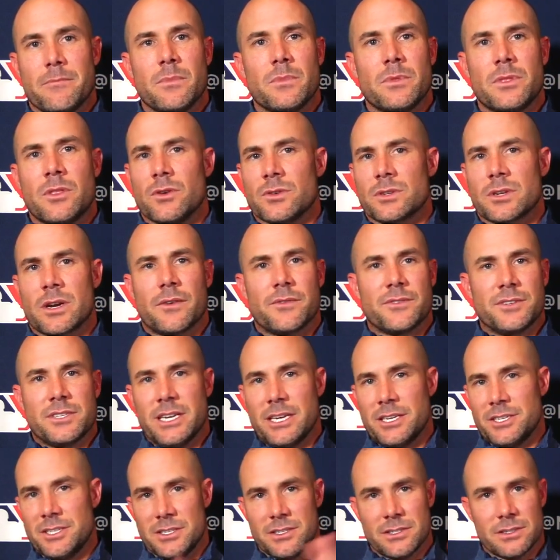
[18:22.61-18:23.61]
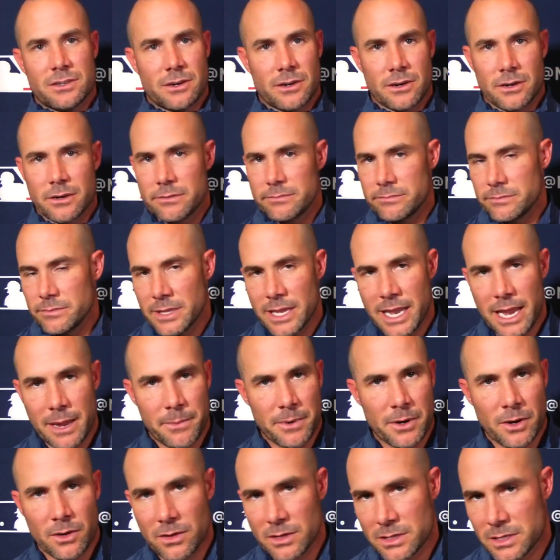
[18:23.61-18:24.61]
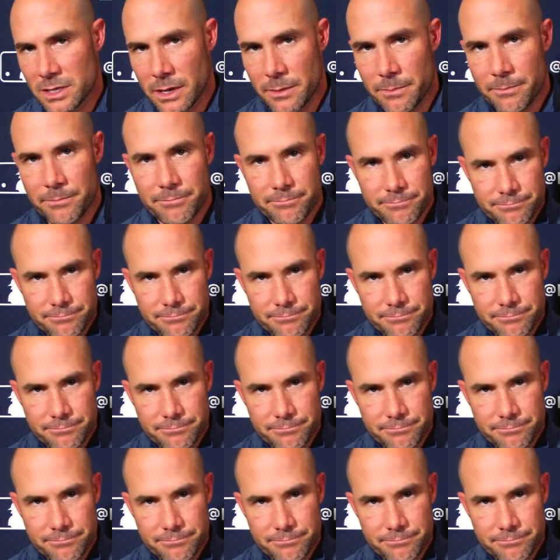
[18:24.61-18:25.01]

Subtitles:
those conversations happen all the time.